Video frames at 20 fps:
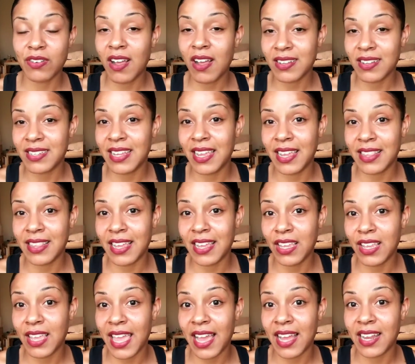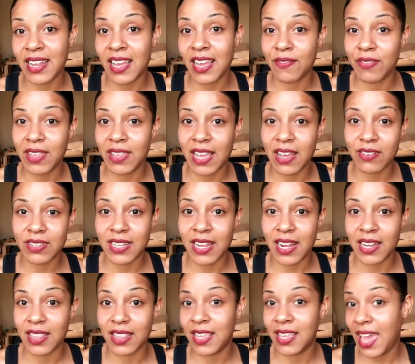Not saying that you can't have the
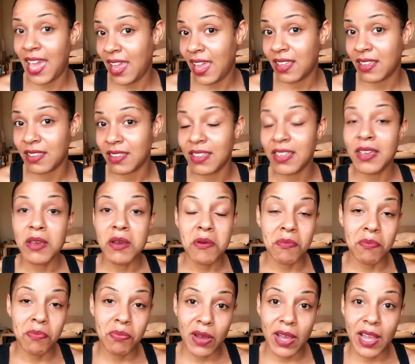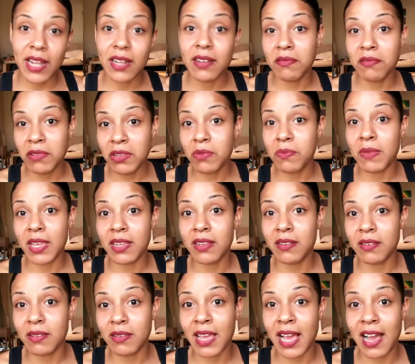outside of the cake, but you
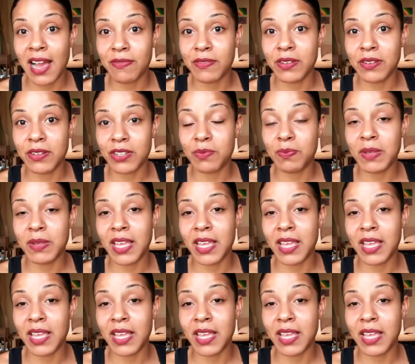may have to just